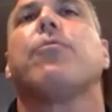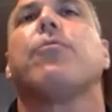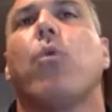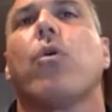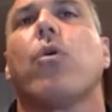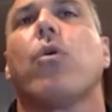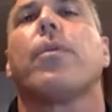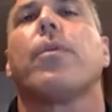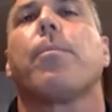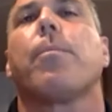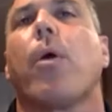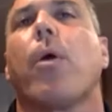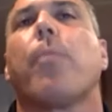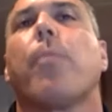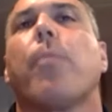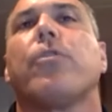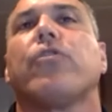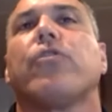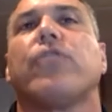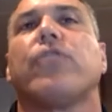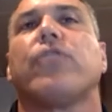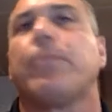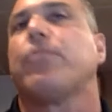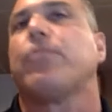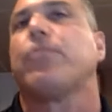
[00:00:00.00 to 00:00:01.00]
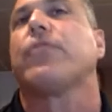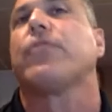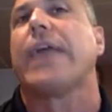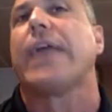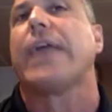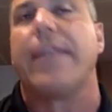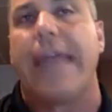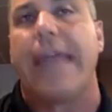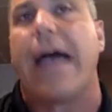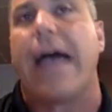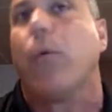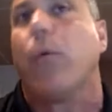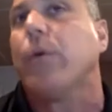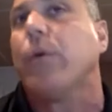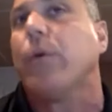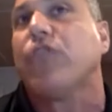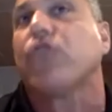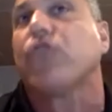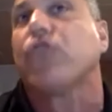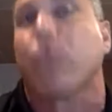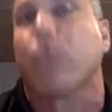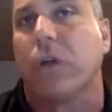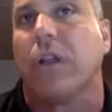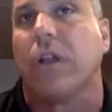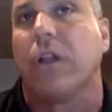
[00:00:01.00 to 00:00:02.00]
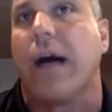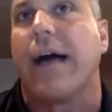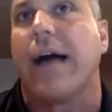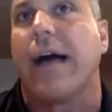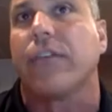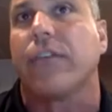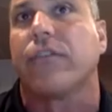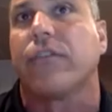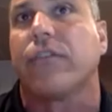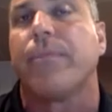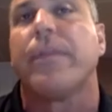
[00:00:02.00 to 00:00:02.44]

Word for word: more of the proprioceptors that now we just realized